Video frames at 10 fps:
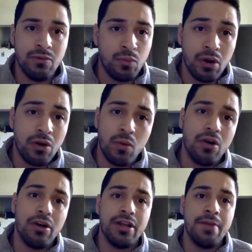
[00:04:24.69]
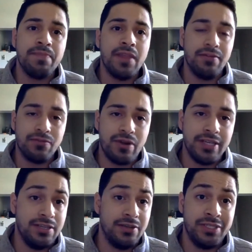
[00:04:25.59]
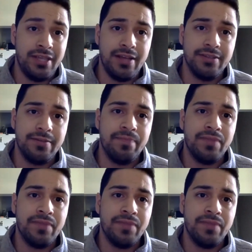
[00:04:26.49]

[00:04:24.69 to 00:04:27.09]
per word and phrase that it says.